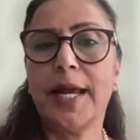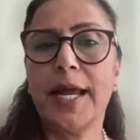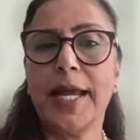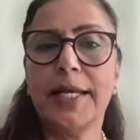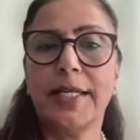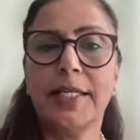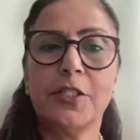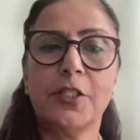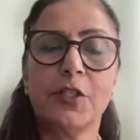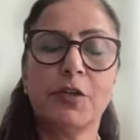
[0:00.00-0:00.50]

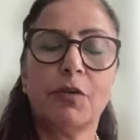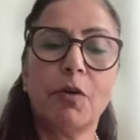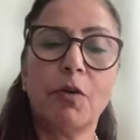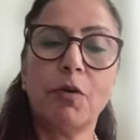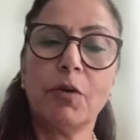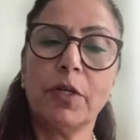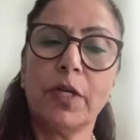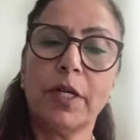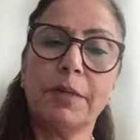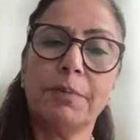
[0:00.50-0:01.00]
and its
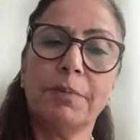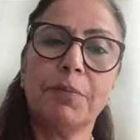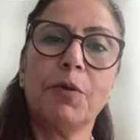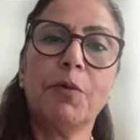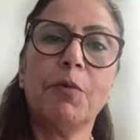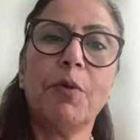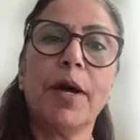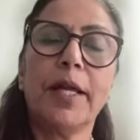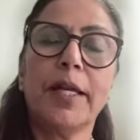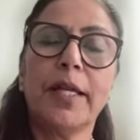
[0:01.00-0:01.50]
role in
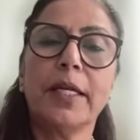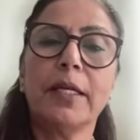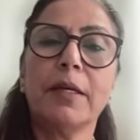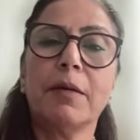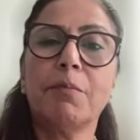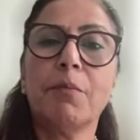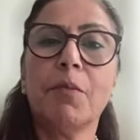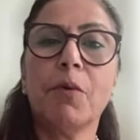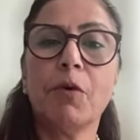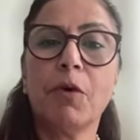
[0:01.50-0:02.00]
providing a
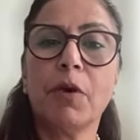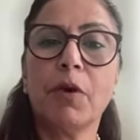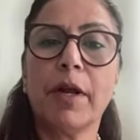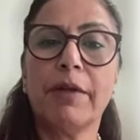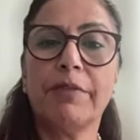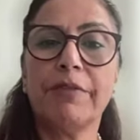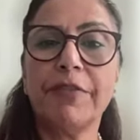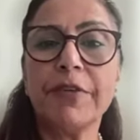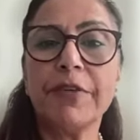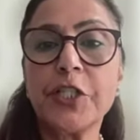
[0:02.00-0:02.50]
more
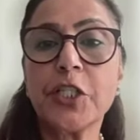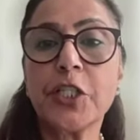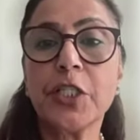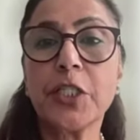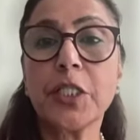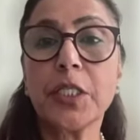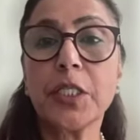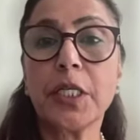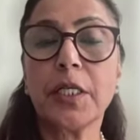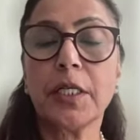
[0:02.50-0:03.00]

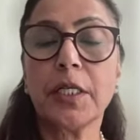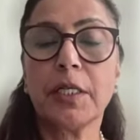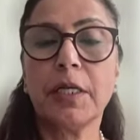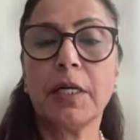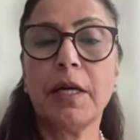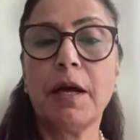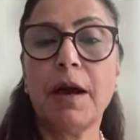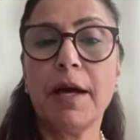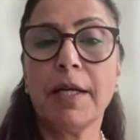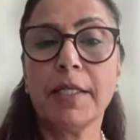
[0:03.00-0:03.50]
efficient,
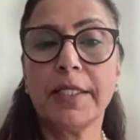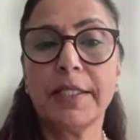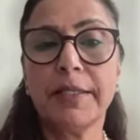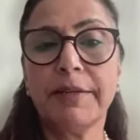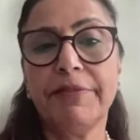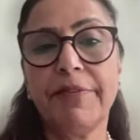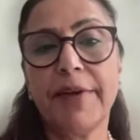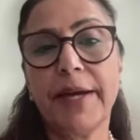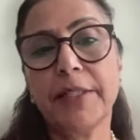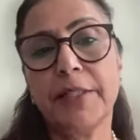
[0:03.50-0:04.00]

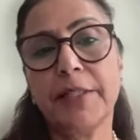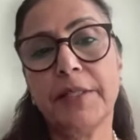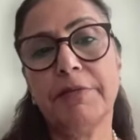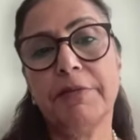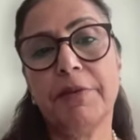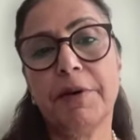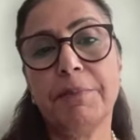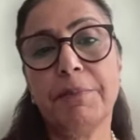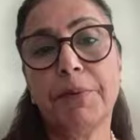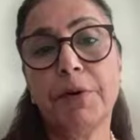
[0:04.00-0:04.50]

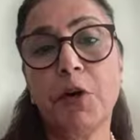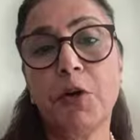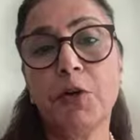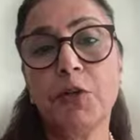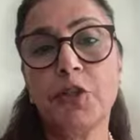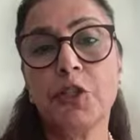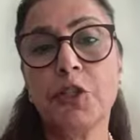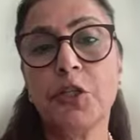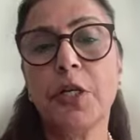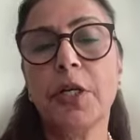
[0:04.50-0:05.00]
cost-effective
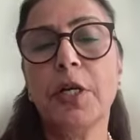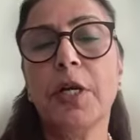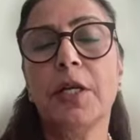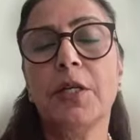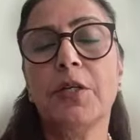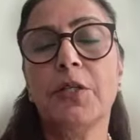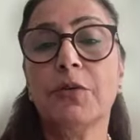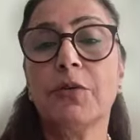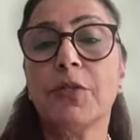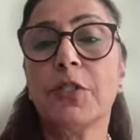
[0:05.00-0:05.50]
approach
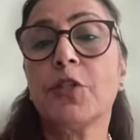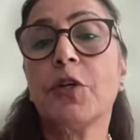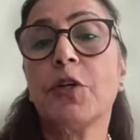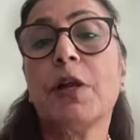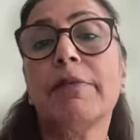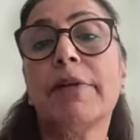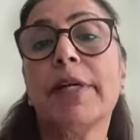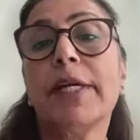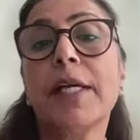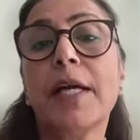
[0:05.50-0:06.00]
to
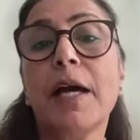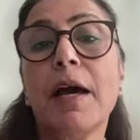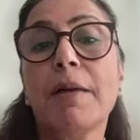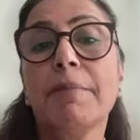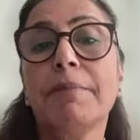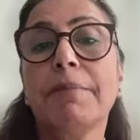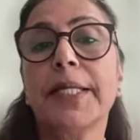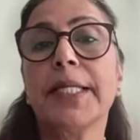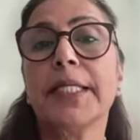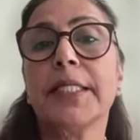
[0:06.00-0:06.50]
resolving
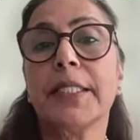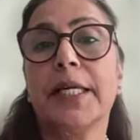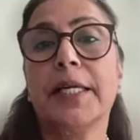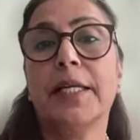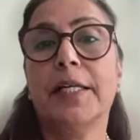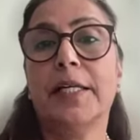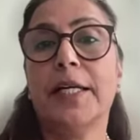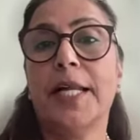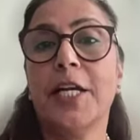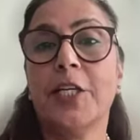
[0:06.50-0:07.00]
complex
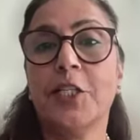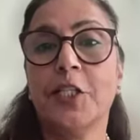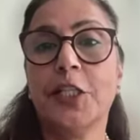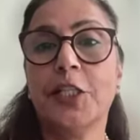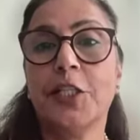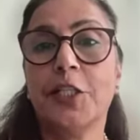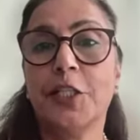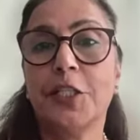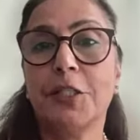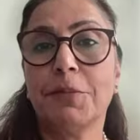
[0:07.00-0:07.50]

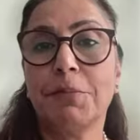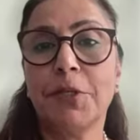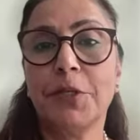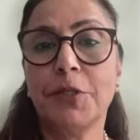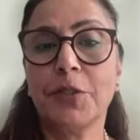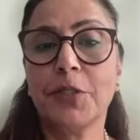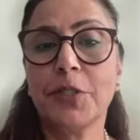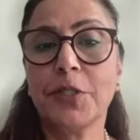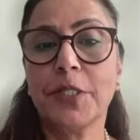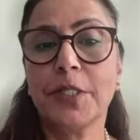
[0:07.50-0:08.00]
international
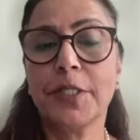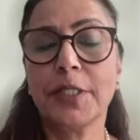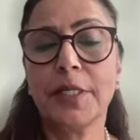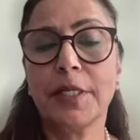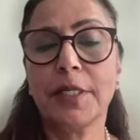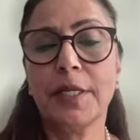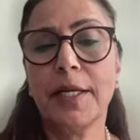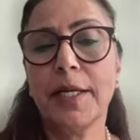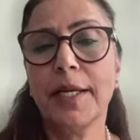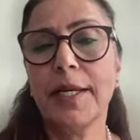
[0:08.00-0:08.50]
disputes.
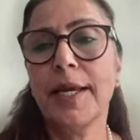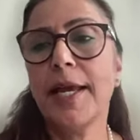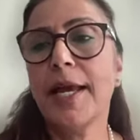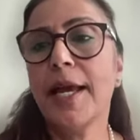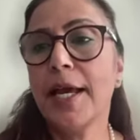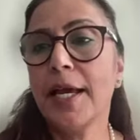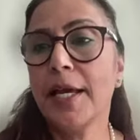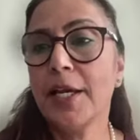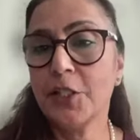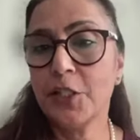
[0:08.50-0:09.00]

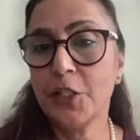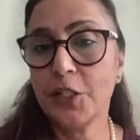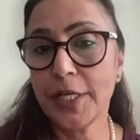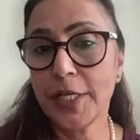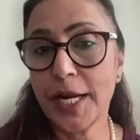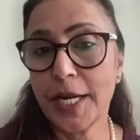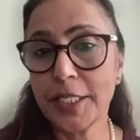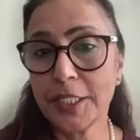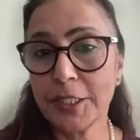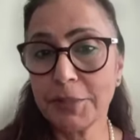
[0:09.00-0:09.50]

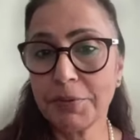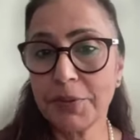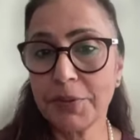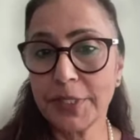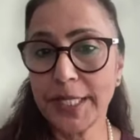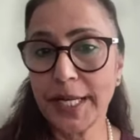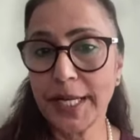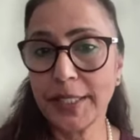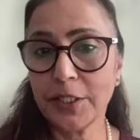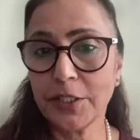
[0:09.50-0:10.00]
Today's
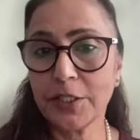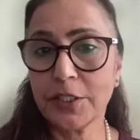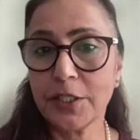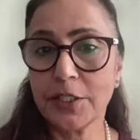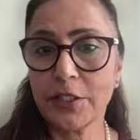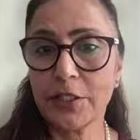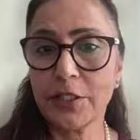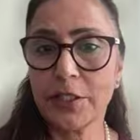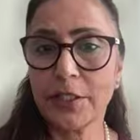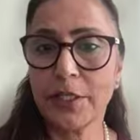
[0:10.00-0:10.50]

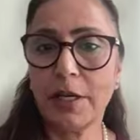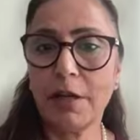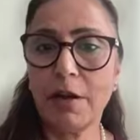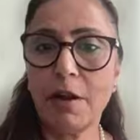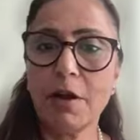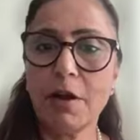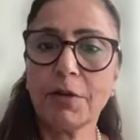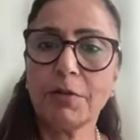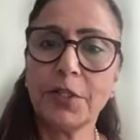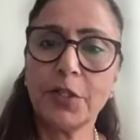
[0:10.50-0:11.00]
presenters,
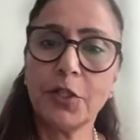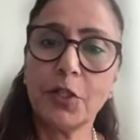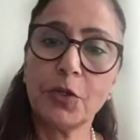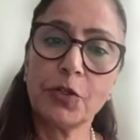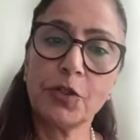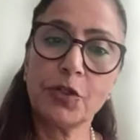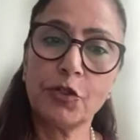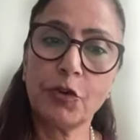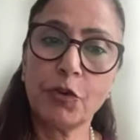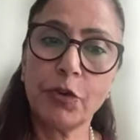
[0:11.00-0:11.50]
along with
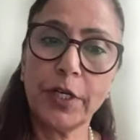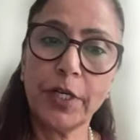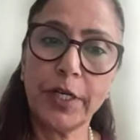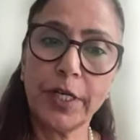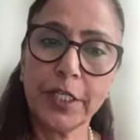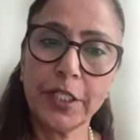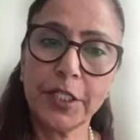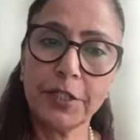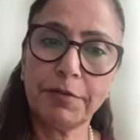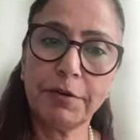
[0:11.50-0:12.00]
those
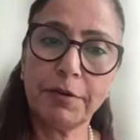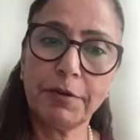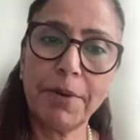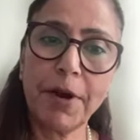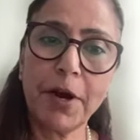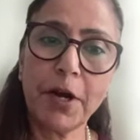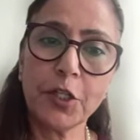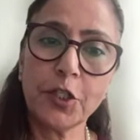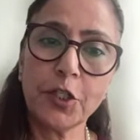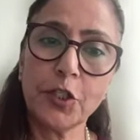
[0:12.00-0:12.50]
joining us for
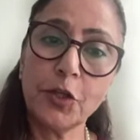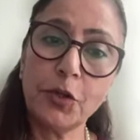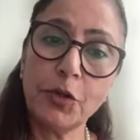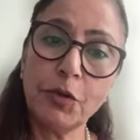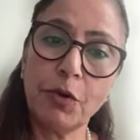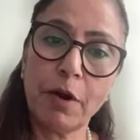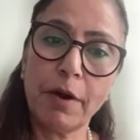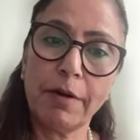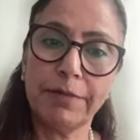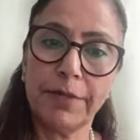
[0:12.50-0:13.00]
part
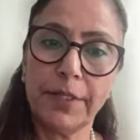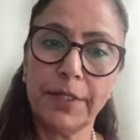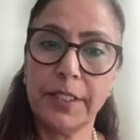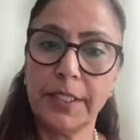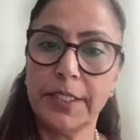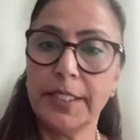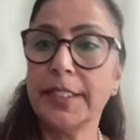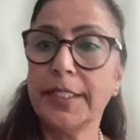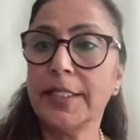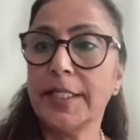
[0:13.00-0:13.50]
2 of the
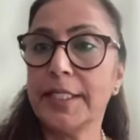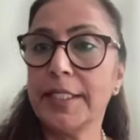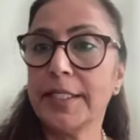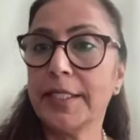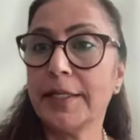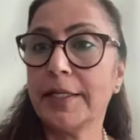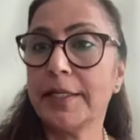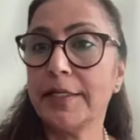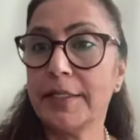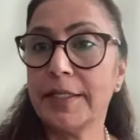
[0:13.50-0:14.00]
series
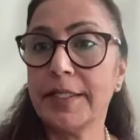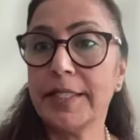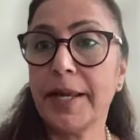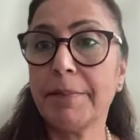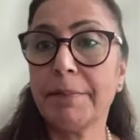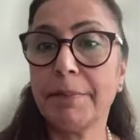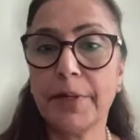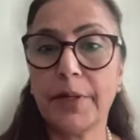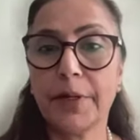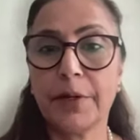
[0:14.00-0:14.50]
in
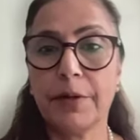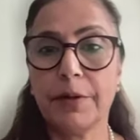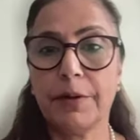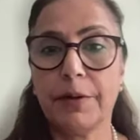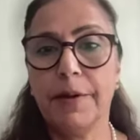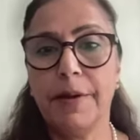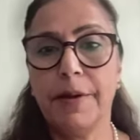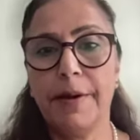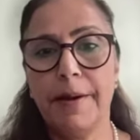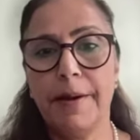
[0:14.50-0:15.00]
December,